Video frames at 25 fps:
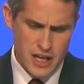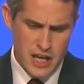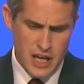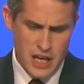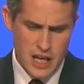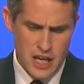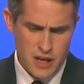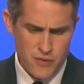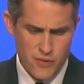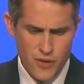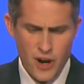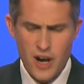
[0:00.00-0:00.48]

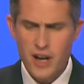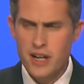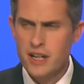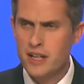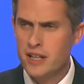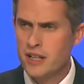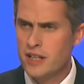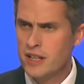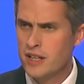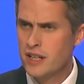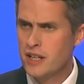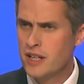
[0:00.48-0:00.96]
If I
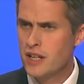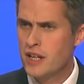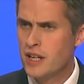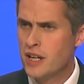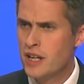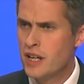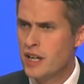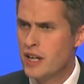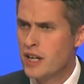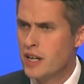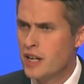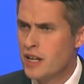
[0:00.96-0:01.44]

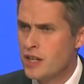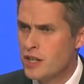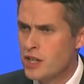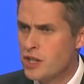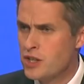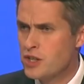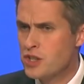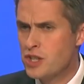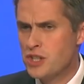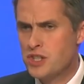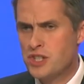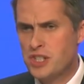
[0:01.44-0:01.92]
can
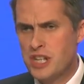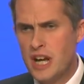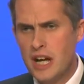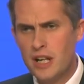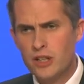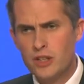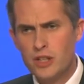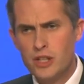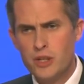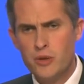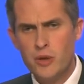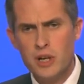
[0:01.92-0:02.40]
just
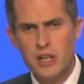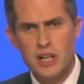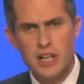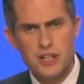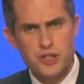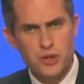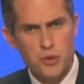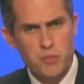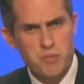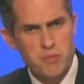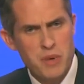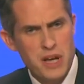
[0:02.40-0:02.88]
tell you a
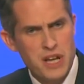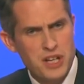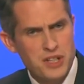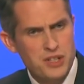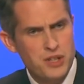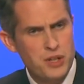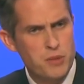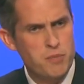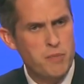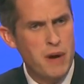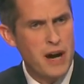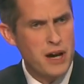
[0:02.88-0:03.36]
little bit
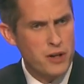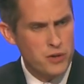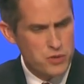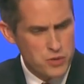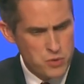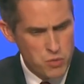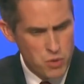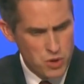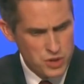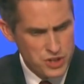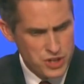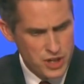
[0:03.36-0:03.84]
about
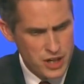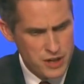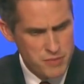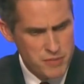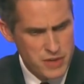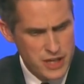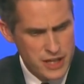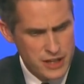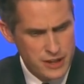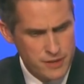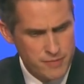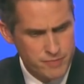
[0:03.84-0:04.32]
what I
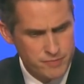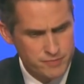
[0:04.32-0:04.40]
mean.